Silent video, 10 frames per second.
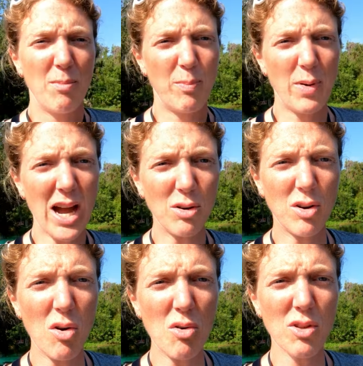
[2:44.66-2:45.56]
But how
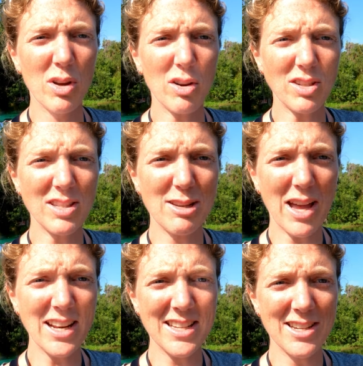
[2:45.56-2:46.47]
cool that we got to see
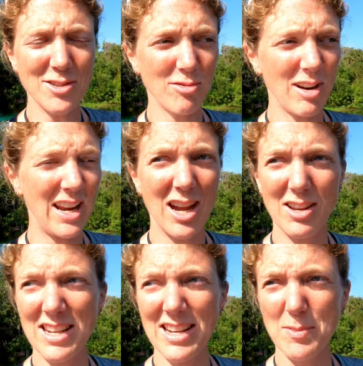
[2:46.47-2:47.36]
manatees already. I
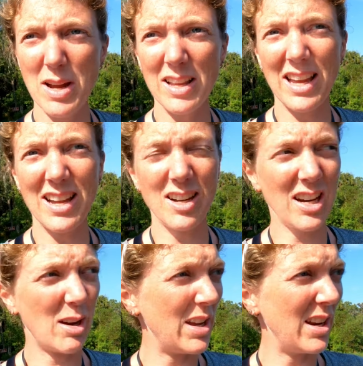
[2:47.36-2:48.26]
didn't expect that. I
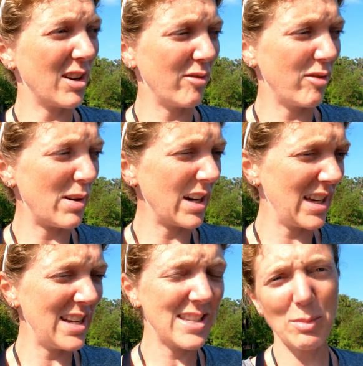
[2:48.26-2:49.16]
come here looking for
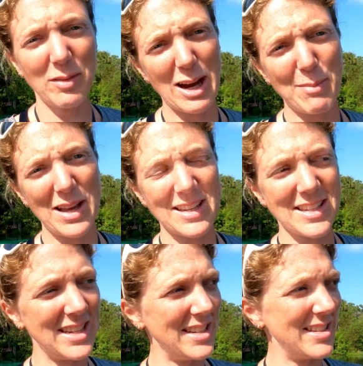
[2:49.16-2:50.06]
monkeys and we found
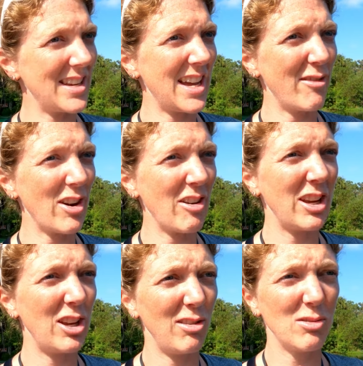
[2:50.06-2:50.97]
manatees and a very
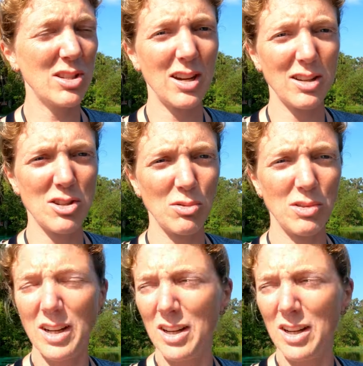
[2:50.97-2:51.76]
cute little turtle.